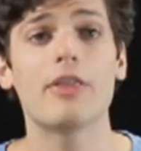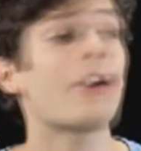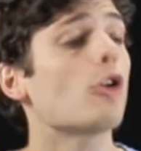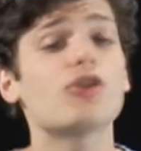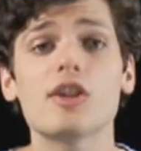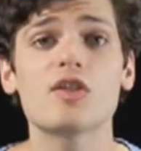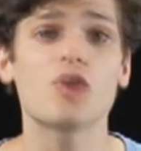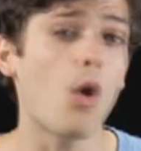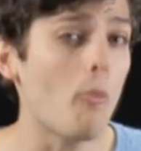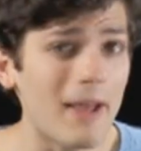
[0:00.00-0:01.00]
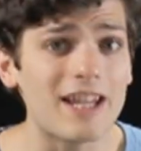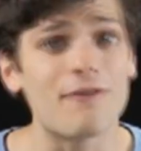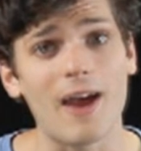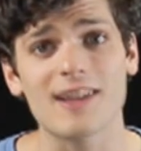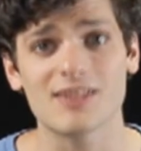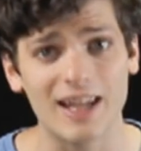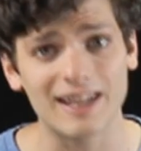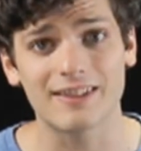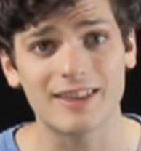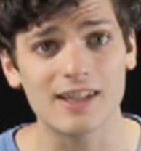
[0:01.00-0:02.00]
There are just so many
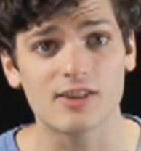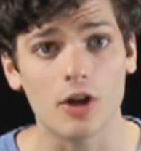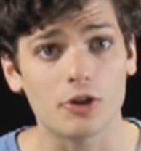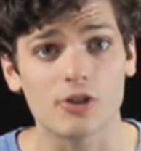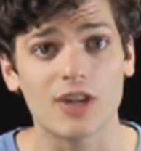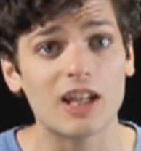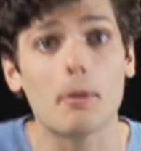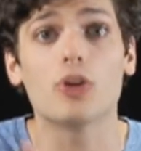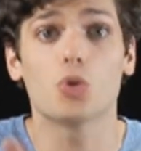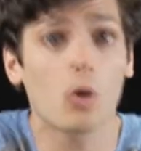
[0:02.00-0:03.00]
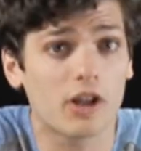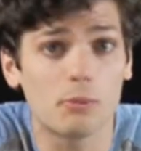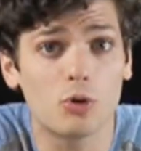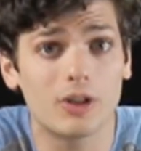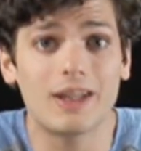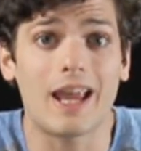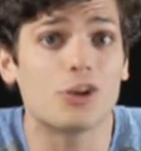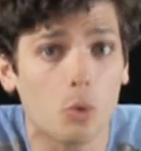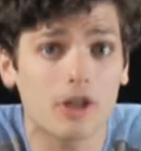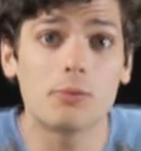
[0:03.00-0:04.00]
fascinating things to understand about your community and
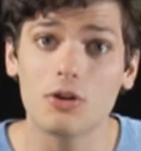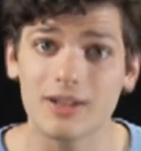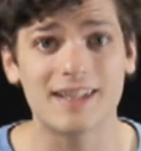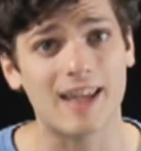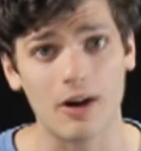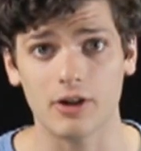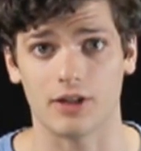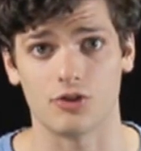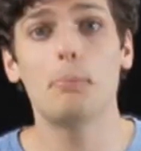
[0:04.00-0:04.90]
your community's heritage,